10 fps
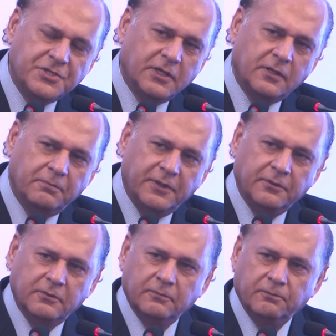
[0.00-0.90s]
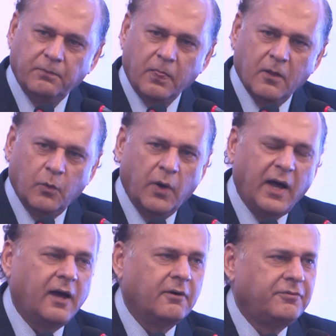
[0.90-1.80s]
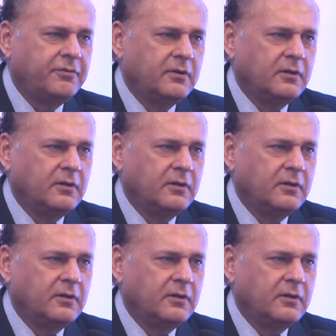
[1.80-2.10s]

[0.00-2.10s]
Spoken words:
gentlemen, who have,